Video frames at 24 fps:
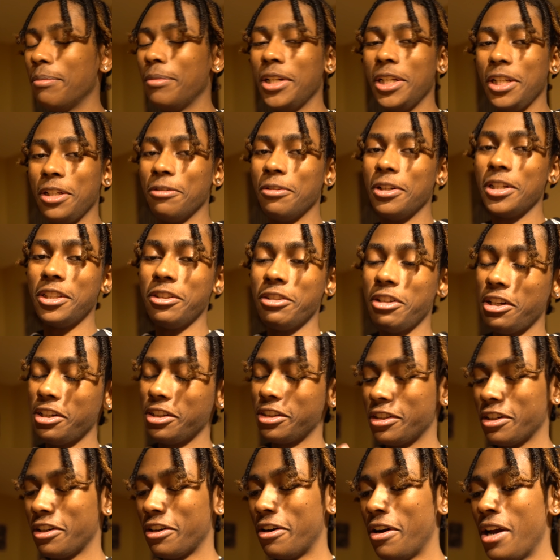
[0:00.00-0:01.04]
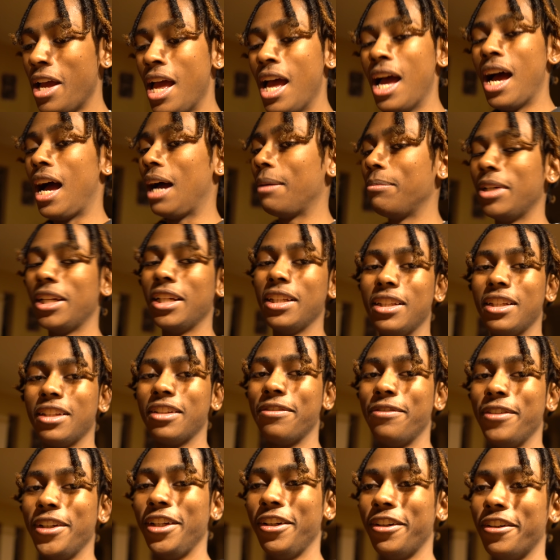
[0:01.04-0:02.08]
But anyways, y'all, so I'm gonna end
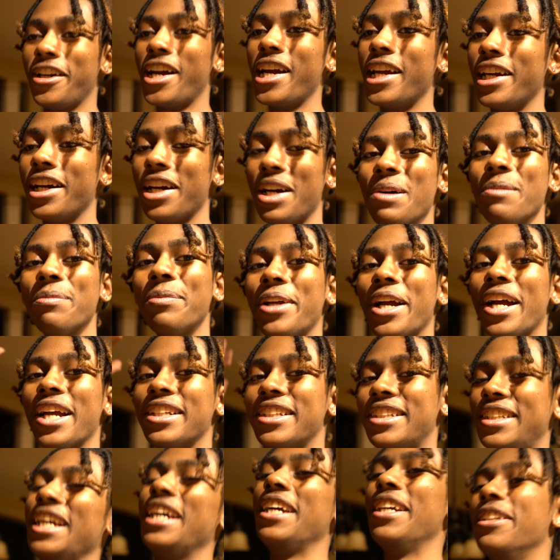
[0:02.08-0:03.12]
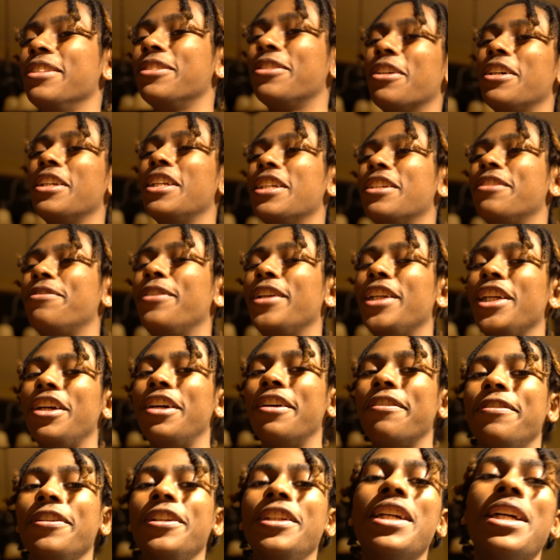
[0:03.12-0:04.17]
this video right here. I hope you guys did enjoy this video.
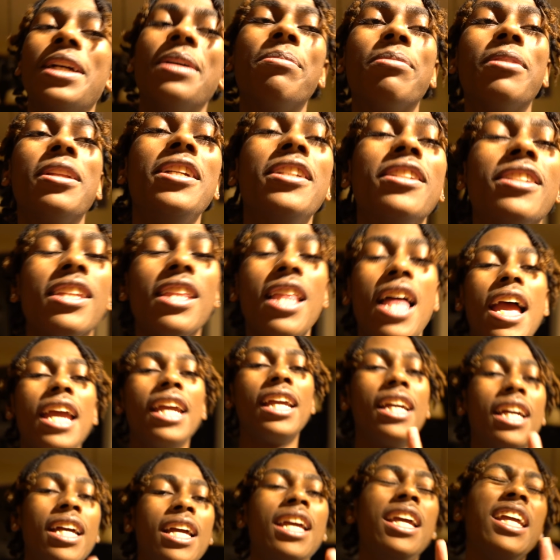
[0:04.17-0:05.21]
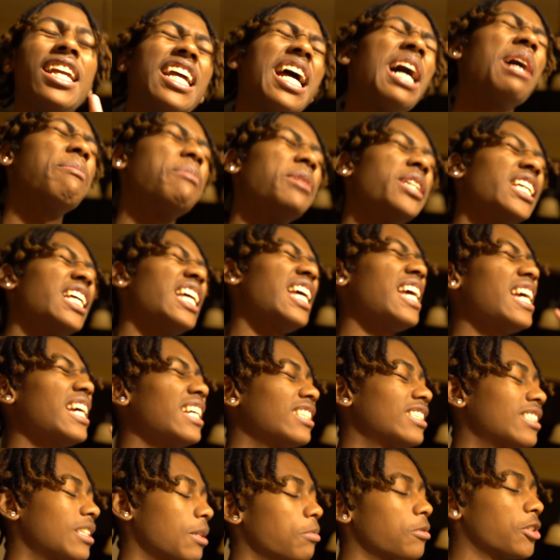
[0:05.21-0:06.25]
If you did, please like, comment,
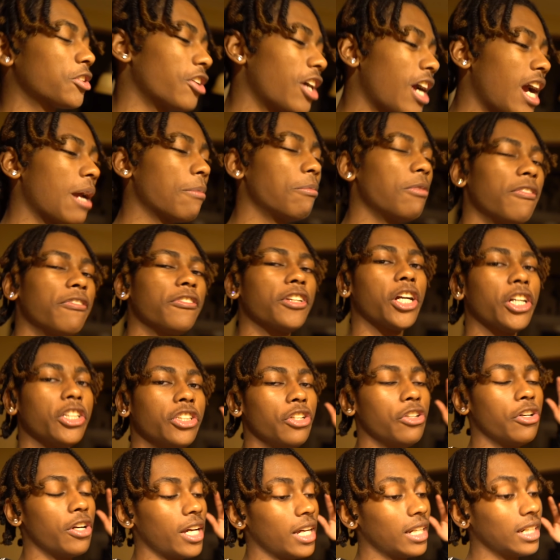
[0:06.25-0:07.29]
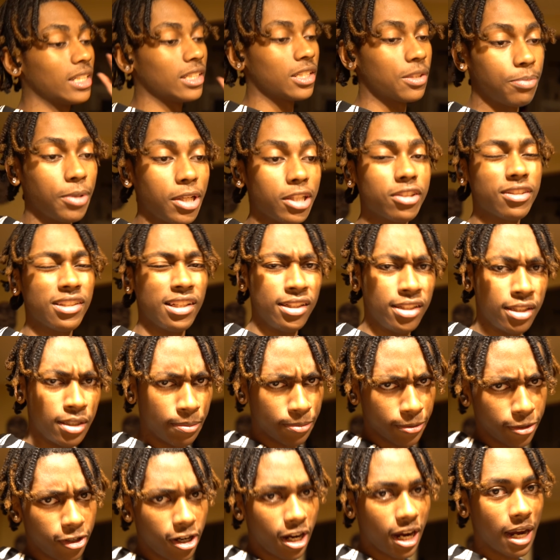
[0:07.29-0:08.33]
and subscribe. If you're new, and especially
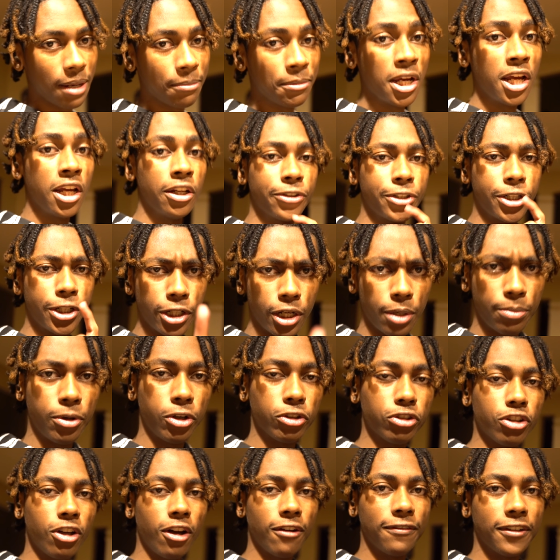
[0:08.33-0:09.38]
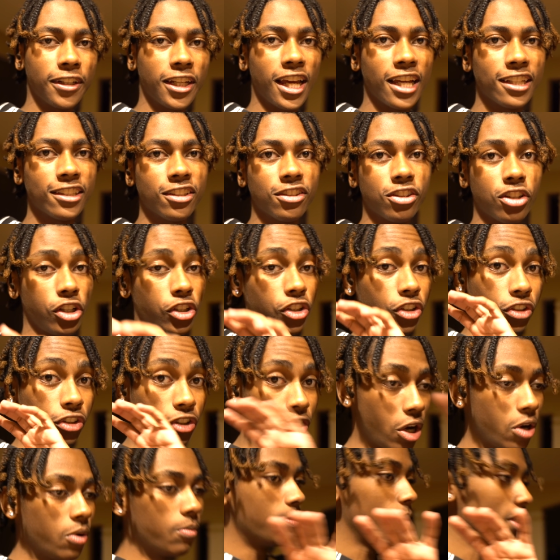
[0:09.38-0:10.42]
subscribe, turn on post notifications so you
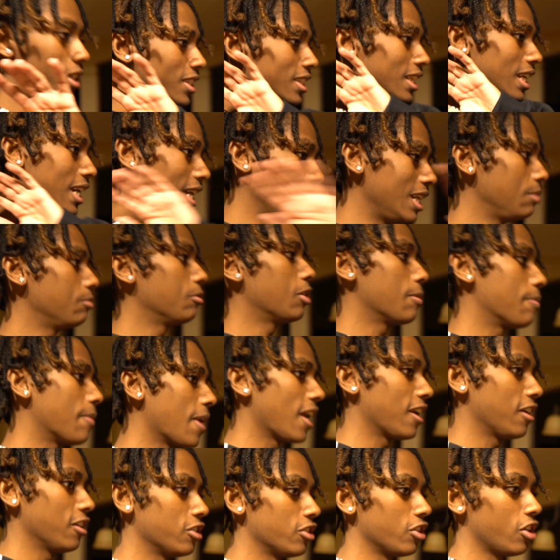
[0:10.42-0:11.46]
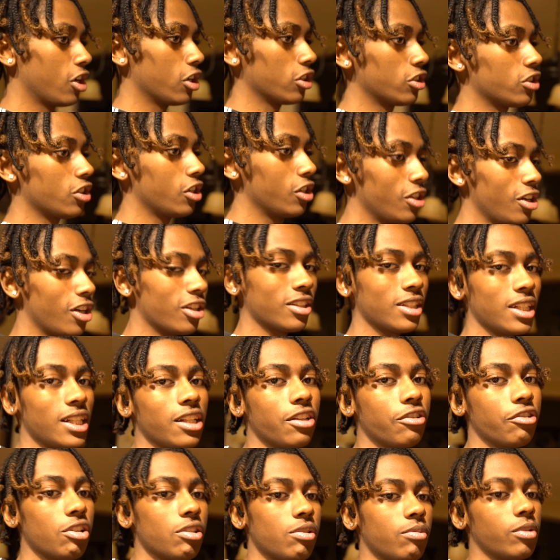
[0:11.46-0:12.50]
don't miss any more bangers, y'all. So y'all see the
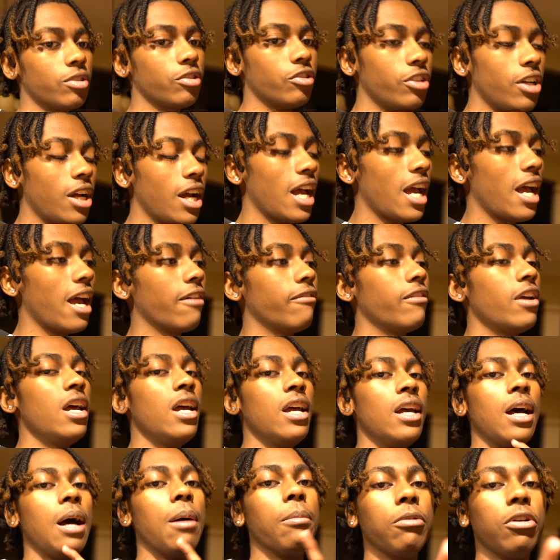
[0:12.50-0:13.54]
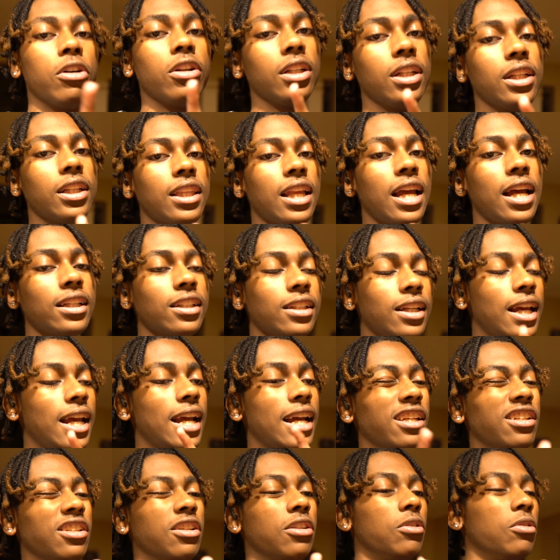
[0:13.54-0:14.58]
Christmas tree I have. I'm gonna get that
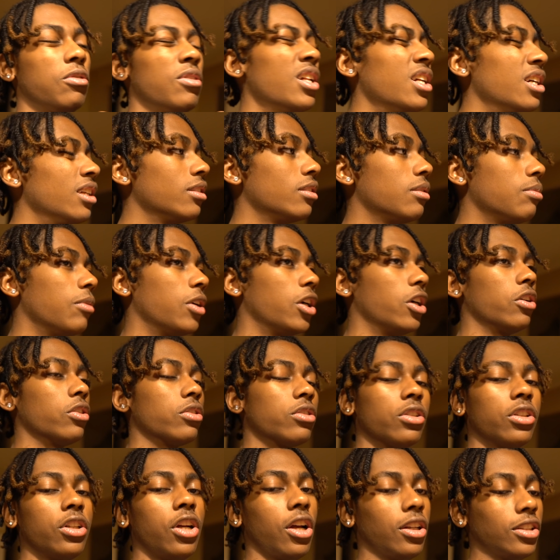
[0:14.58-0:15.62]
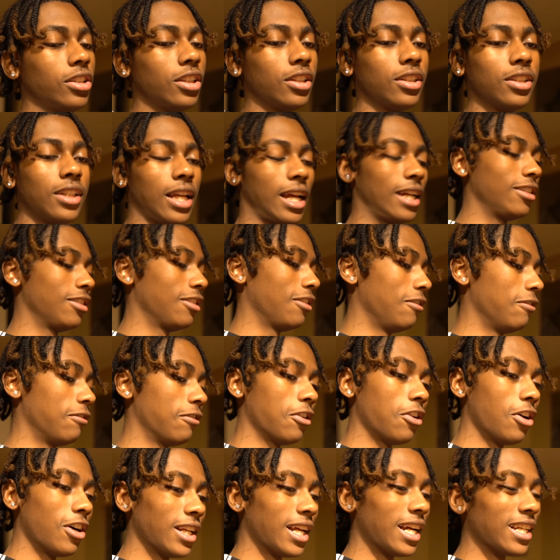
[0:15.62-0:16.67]
handled tomorrow. So y'all just stay tuned
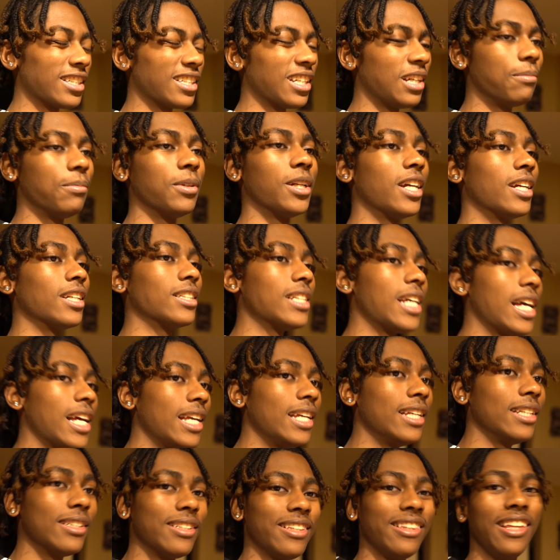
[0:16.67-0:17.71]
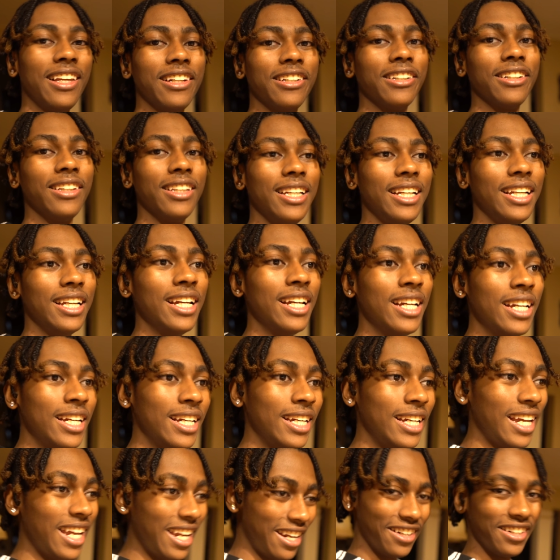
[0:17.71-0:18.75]
for all that stuff because that is literally
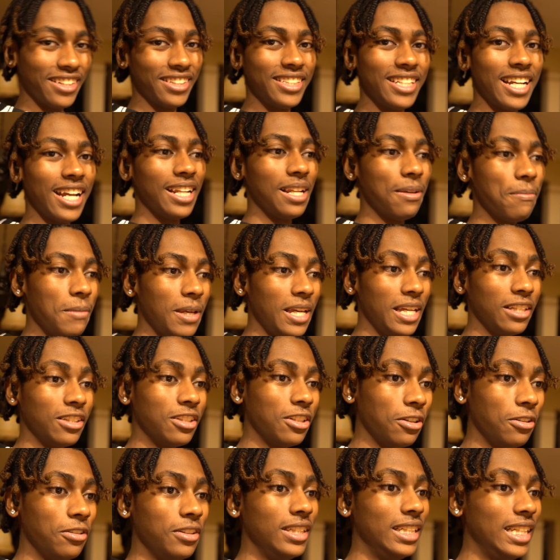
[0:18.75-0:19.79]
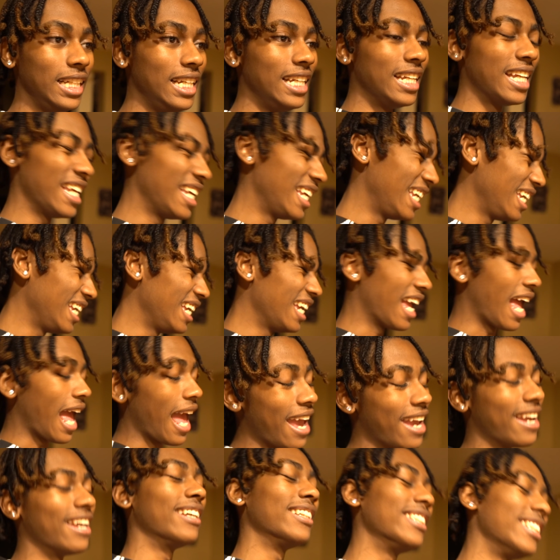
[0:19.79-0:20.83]
irritating me to
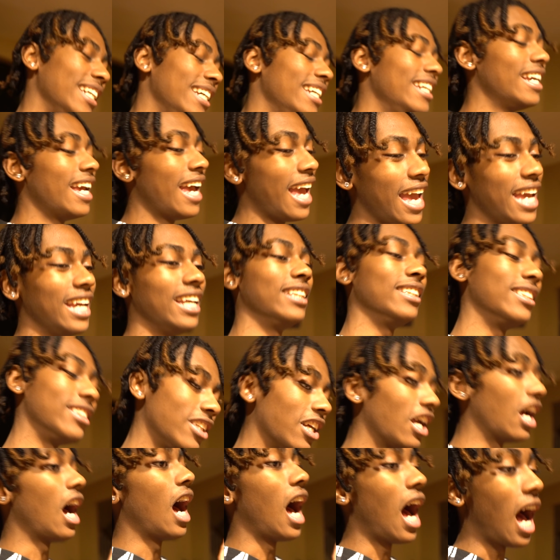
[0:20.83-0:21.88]
death.